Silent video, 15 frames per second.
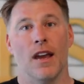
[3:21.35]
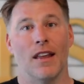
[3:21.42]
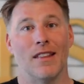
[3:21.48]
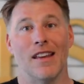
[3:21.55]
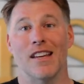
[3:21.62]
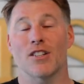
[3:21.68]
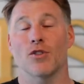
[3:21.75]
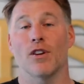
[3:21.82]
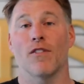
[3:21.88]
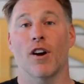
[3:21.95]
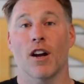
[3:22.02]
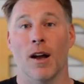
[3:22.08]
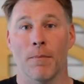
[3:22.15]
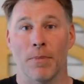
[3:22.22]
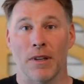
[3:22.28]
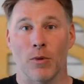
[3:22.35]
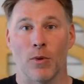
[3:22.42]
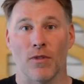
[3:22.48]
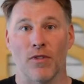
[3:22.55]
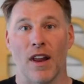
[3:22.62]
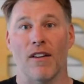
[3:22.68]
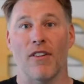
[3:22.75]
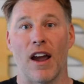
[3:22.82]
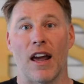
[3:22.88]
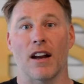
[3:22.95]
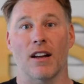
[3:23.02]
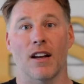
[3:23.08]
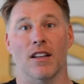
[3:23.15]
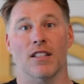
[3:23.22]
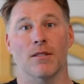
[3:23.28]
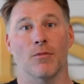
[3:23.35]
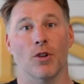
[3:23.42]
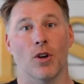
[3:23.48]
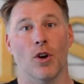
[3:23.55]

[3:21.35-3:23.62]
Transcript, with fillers: In the history of our company, we've never had a customer